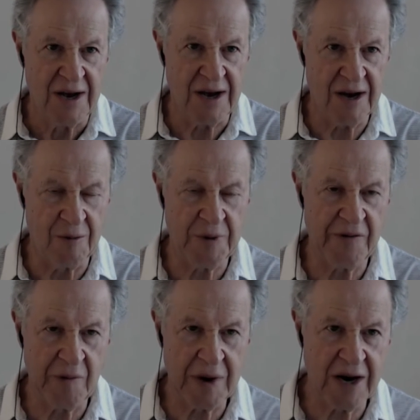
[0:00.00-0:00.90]
I hope
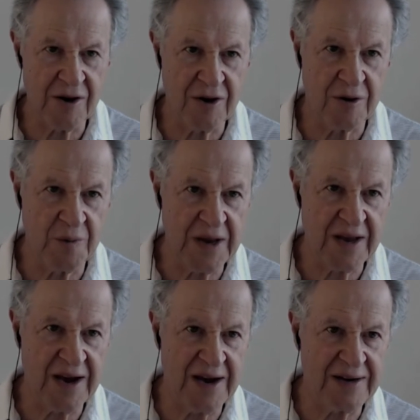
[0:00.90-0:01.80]
everyone had a good
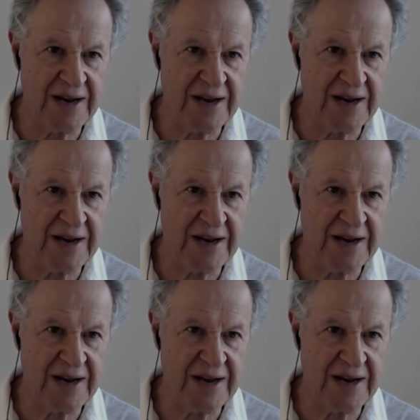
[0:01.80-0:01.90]
weekend,